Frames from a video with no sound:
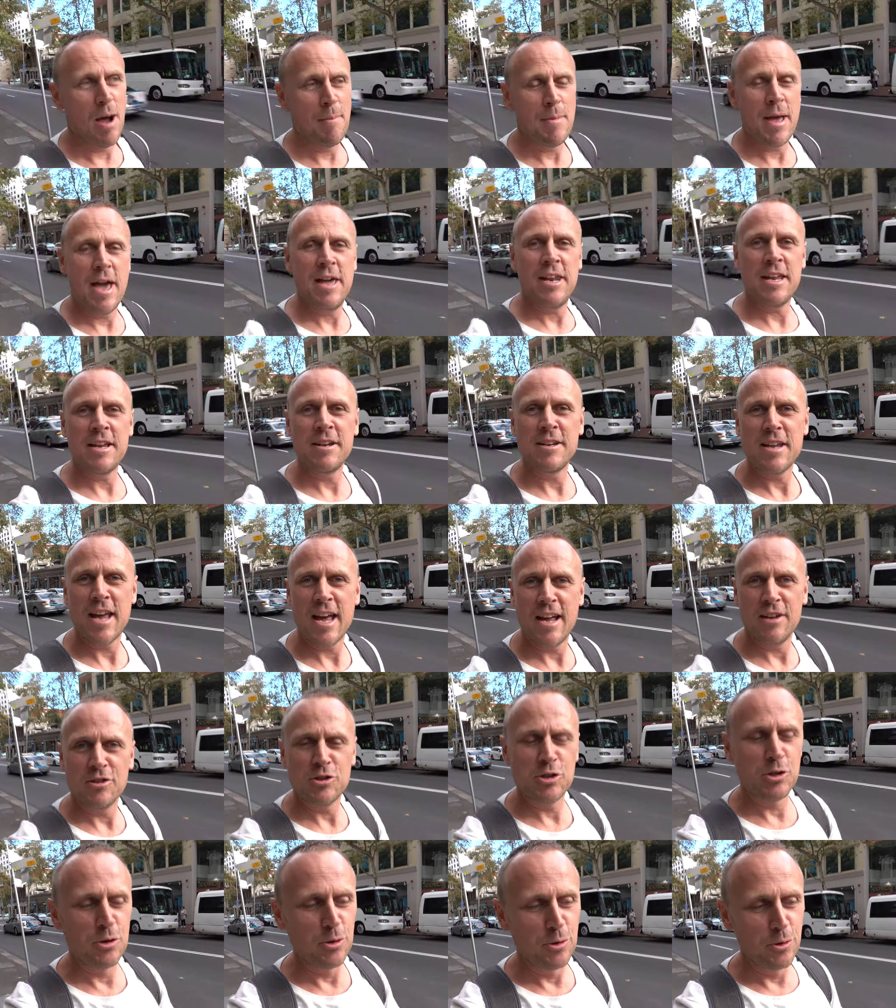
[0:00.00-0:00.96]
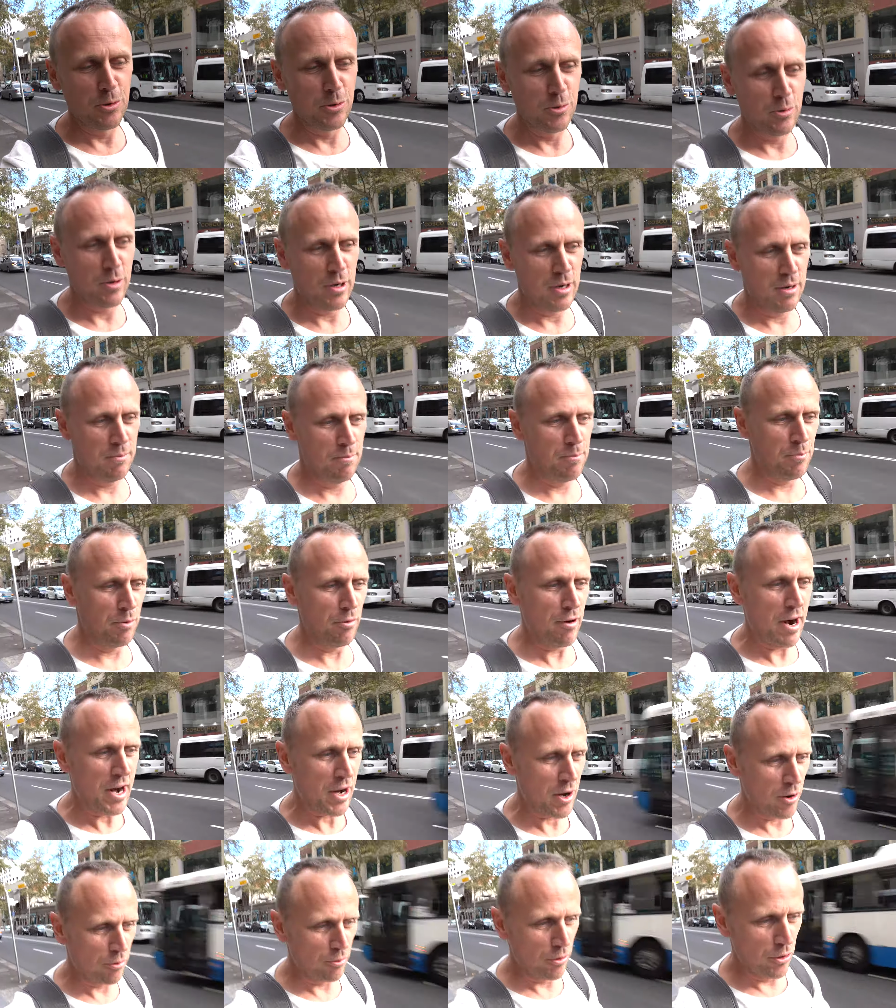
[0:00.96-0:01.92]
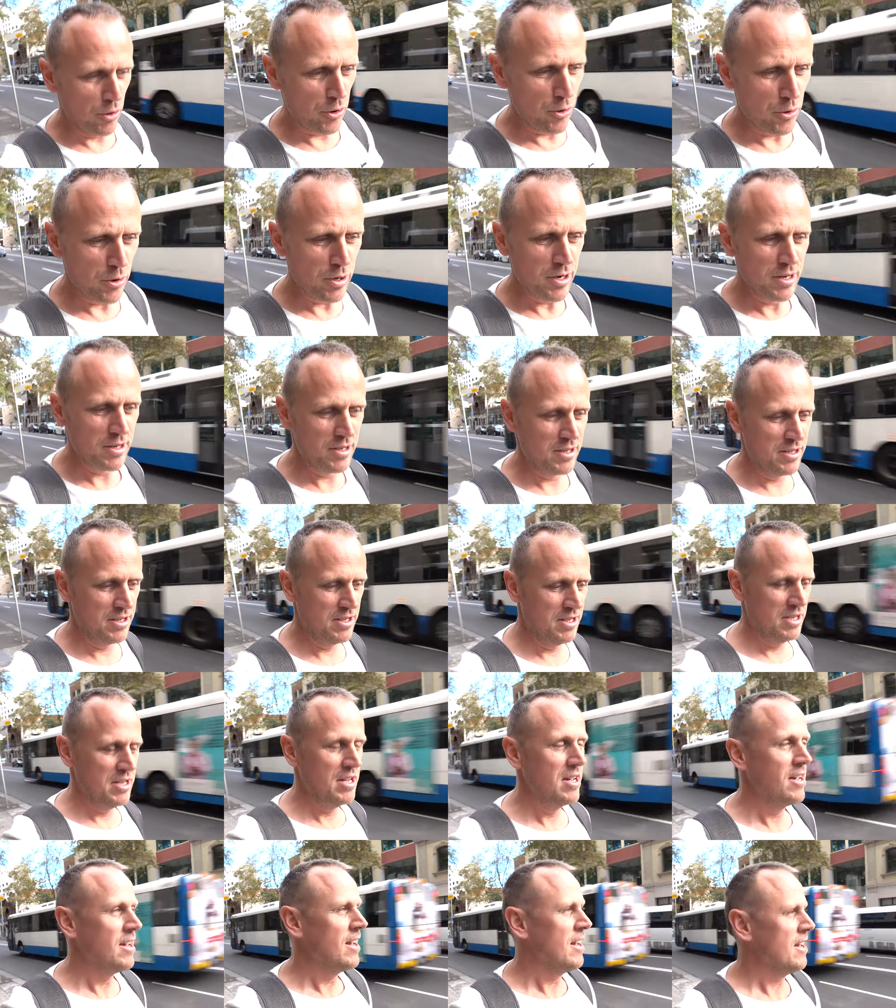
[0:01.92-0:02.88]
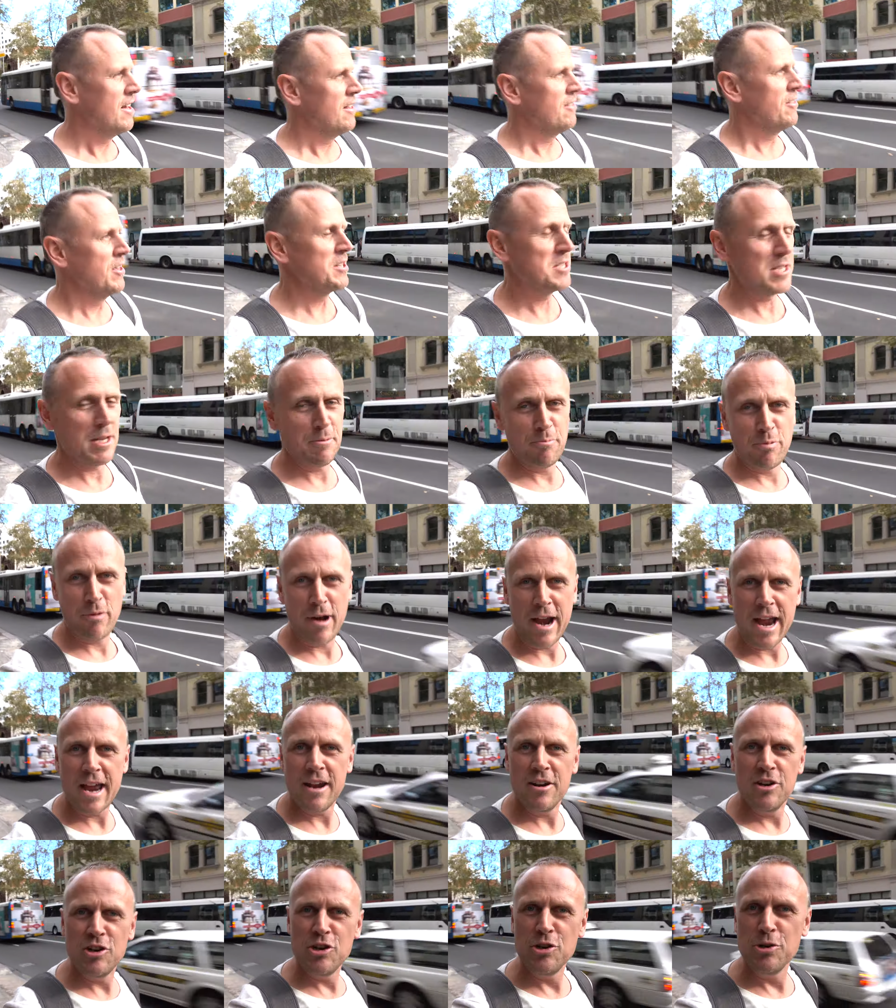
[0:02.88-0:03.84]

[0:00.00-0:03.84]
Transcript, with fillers: I'm heading down to Barangaroo. There's a brand